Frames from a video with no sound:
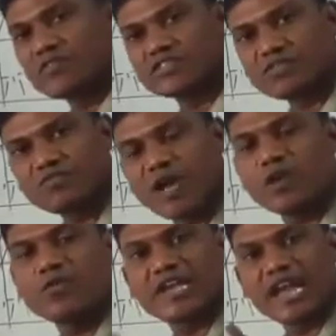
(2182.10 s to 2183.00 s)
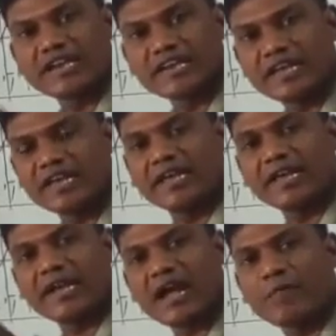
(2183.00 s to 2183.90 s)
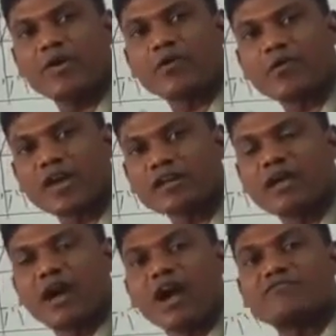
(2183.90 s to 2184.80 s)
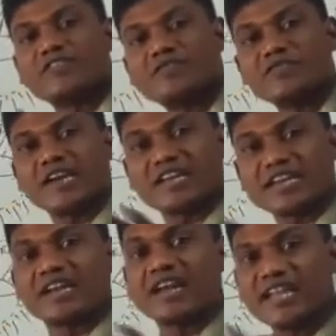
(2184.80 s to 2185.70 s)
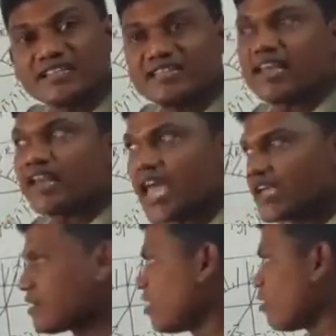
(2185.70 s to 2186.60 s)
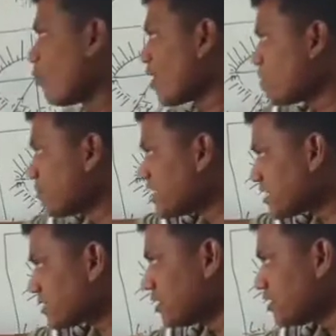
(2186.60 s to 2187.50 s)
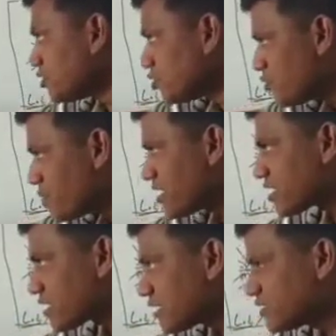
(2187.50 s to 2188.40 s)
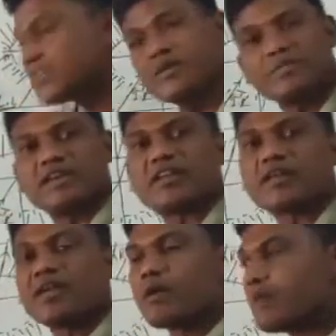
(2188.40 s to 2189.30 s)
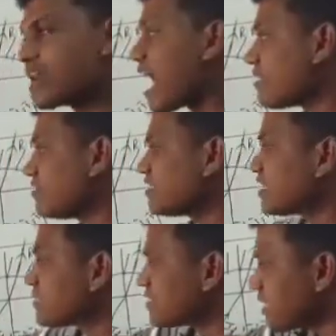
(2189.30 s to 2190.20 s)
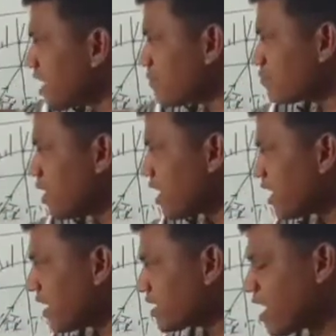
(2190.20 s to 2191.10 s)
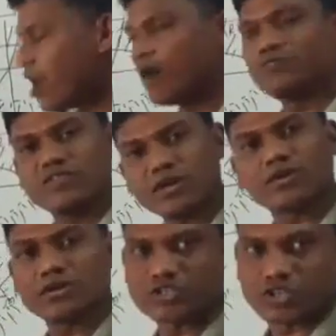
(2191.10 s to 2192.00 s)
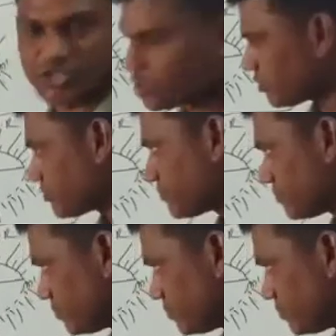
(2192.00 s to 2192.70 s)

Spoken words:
First of all, we can take a copper wire of different in length like 1 meter, 2 meter, 3 meter, but having the same area of the cross section.